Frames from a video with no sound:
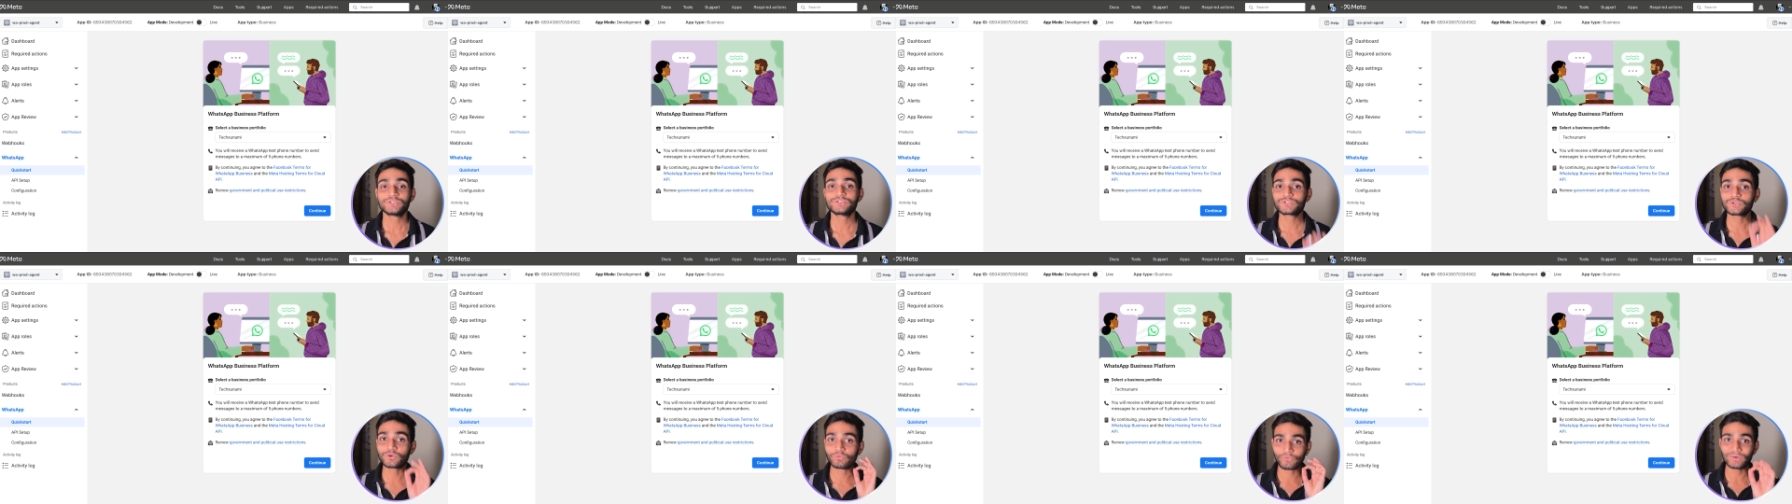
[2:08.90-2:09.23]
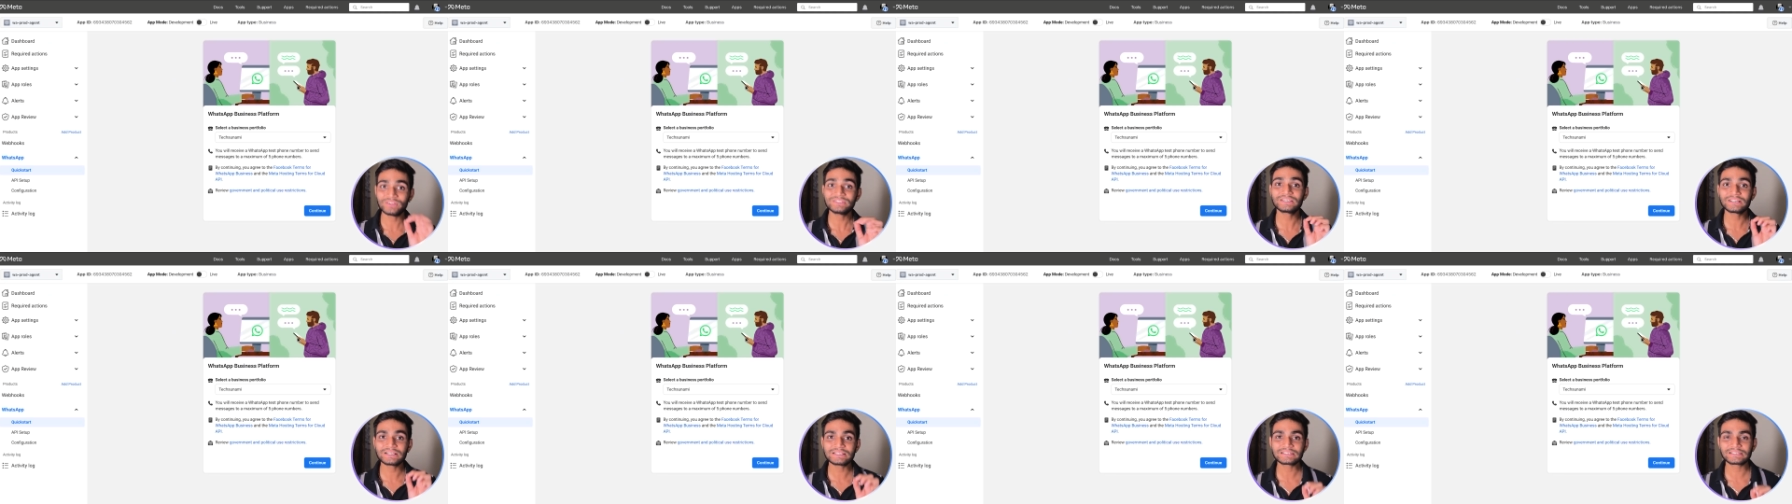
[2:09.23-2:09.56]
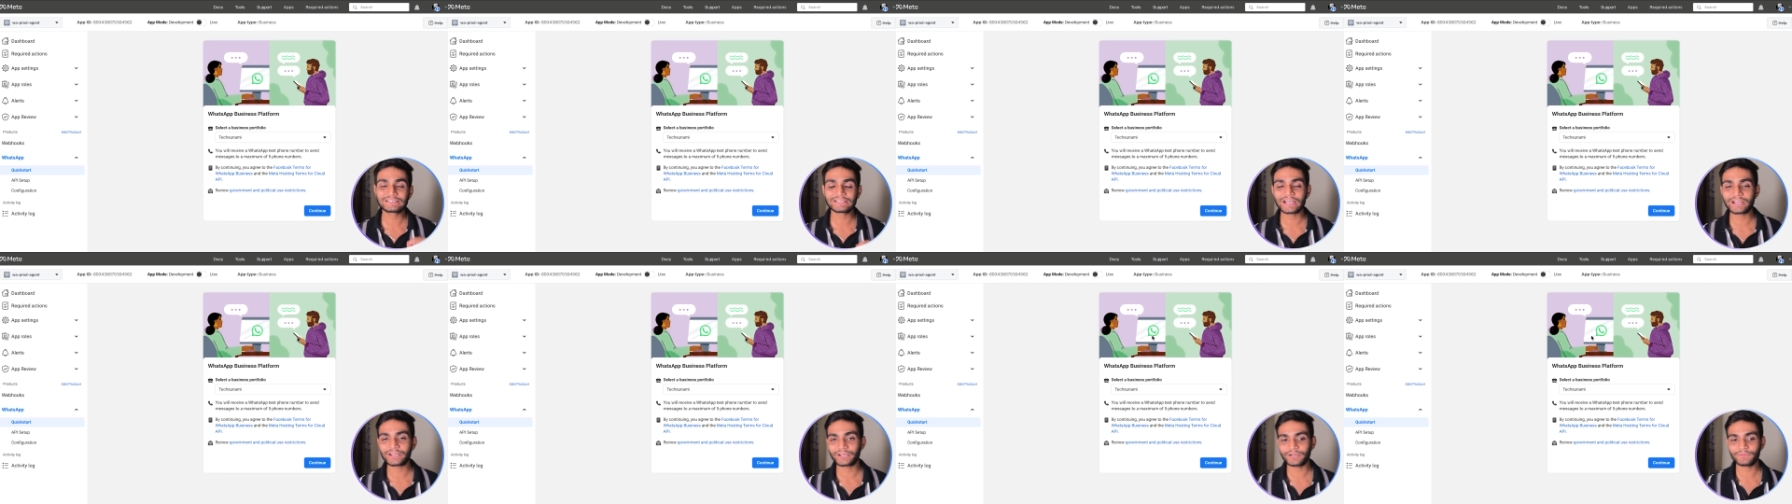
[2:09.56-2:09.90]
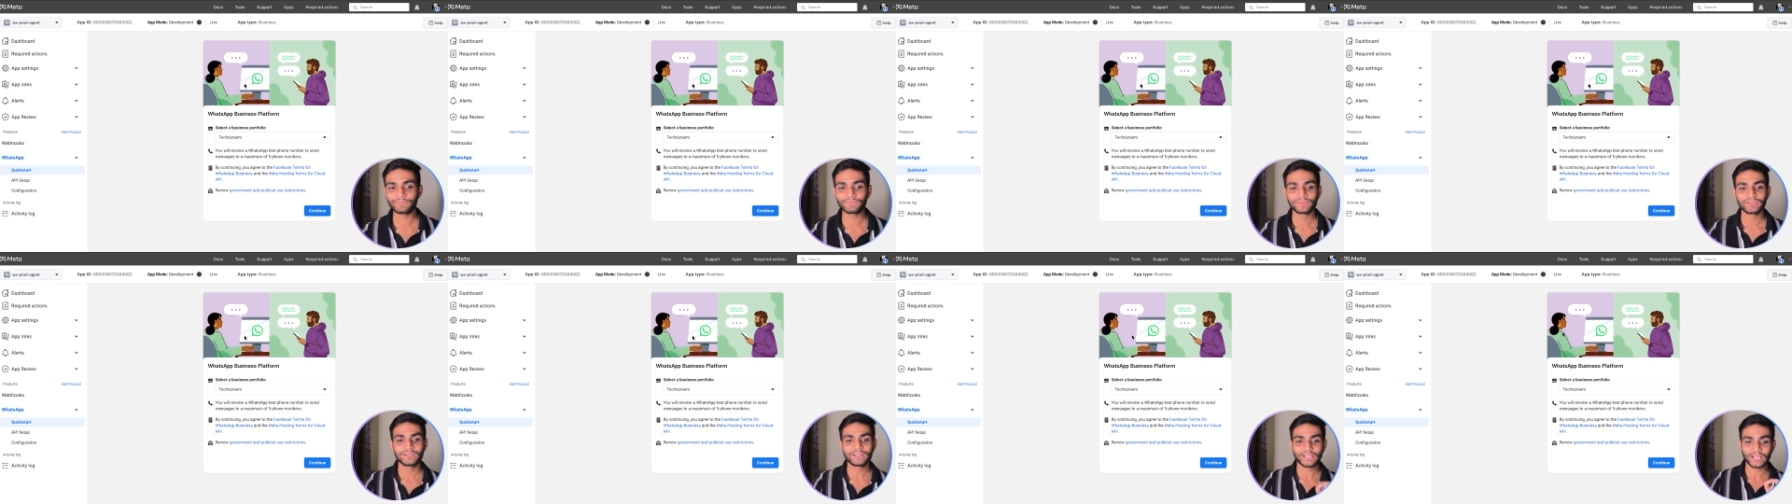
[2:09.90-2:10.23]
So once it is
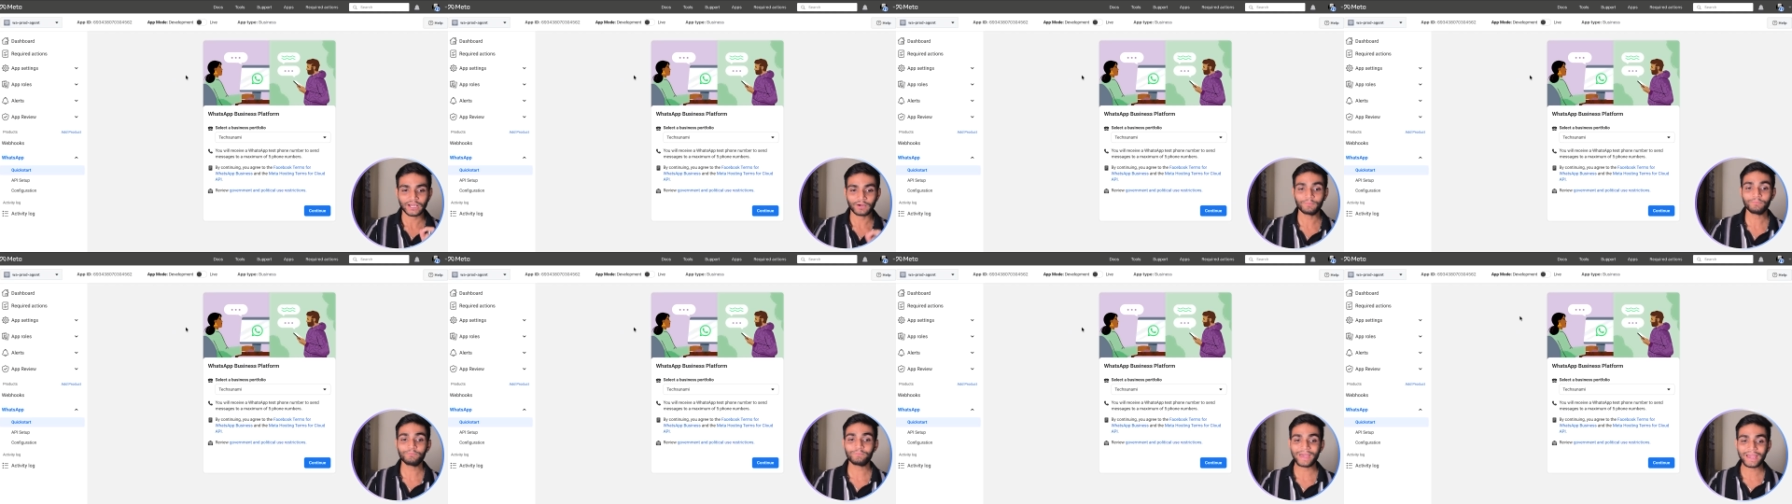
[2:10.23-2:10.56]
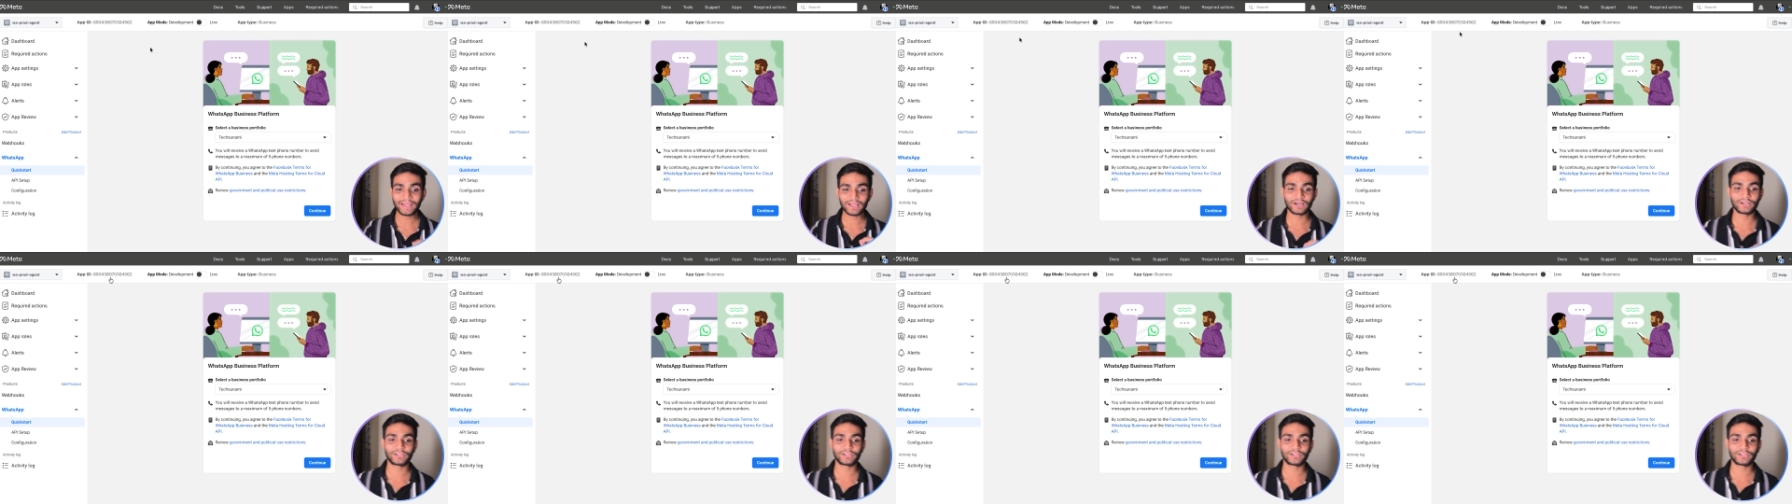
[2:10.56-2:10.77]
created, come back